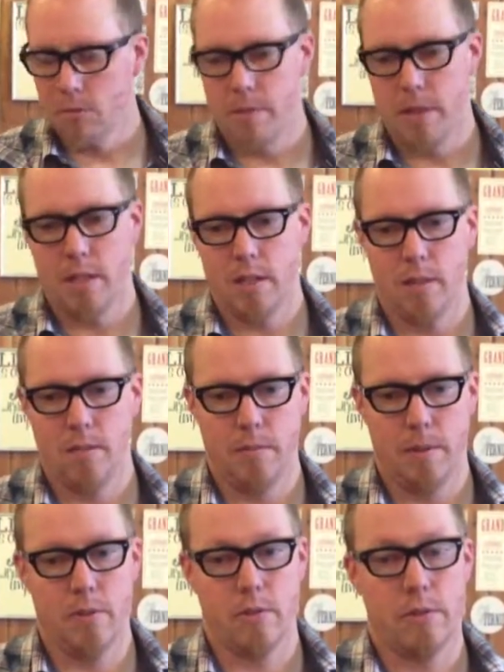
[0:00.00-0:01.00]
would be
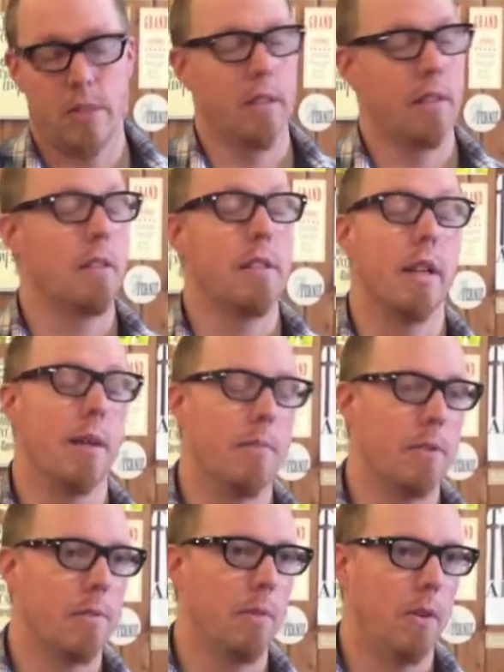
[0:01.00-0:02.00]
interesting to set
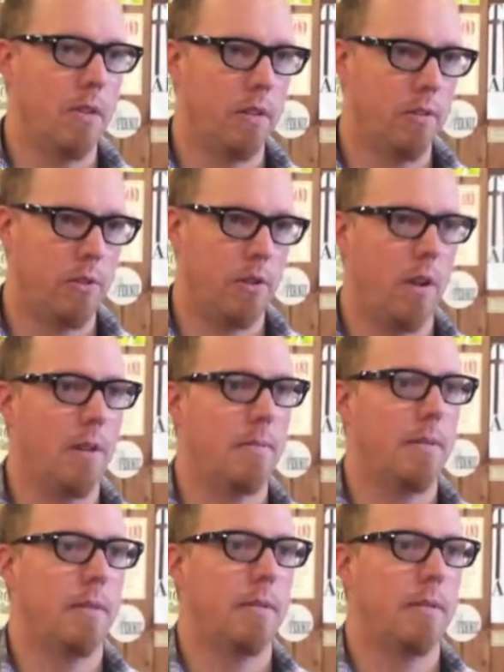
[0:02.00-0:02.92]
up a small shop